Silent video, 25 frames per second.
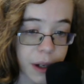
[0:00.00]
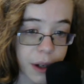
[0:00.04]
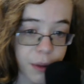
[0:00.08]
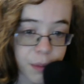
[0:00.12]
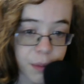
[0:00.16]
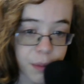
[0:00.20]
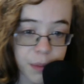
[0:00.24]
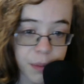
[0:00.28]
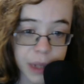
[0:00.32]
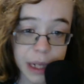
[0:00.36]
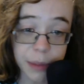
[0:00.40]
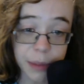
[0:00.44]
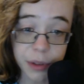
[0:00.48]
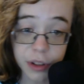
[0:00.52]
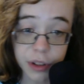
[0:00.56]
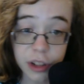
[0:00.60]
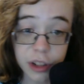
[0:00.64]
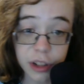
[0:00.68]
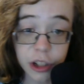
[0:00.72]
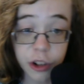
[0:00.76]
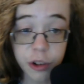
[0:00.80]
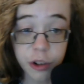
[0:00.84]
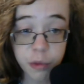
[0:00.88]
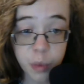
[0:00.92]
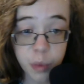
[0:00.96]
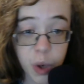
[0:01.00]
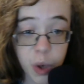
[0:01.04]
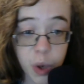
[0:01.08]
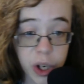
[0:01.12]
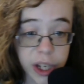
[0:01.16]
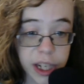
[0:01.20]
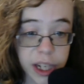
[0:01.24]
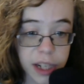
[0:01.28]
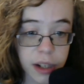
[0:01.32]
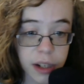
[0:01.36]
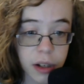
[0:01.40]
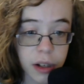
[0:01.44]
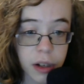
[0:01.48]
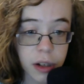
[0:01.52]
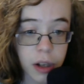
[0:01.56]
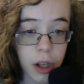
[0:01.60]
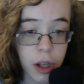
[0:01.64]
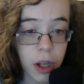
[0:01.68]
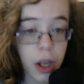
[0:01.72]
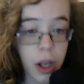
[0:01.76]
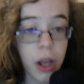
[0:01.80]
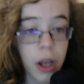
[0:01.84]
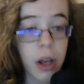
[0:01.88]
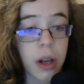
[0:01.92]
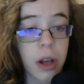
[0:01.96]
be able to learn Wookiee.
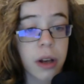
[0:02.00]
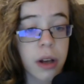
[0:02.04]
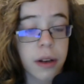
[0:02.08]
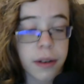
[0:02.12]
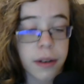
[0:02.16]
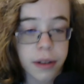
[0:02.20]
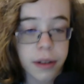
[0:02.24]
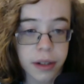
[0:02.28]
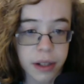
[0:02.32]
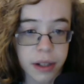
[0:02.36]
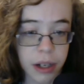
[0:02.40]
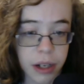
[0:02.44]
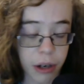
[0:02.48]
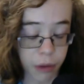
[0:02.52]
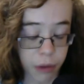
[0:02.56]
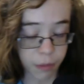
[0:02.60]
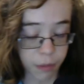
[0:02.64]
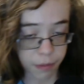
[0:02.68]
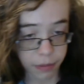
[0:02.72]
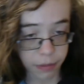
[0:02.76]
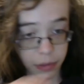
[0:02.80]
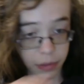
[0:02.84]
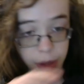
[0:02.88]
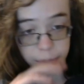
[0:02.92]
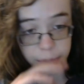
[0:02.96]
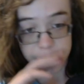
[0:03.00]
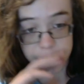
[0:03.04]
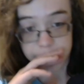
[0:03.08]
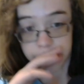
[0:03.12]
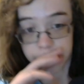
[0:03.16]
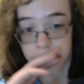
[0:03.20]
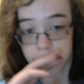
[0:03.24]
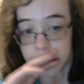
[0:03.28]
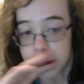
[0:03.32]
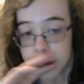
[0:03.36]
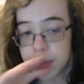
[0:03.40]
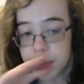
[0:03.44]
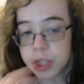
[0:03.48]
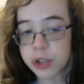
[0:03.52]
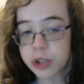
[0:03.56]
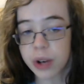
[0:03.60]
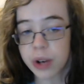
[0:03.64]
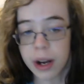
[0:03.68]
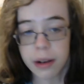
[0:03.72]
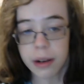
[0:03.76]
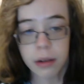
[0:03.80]
Here, let me try.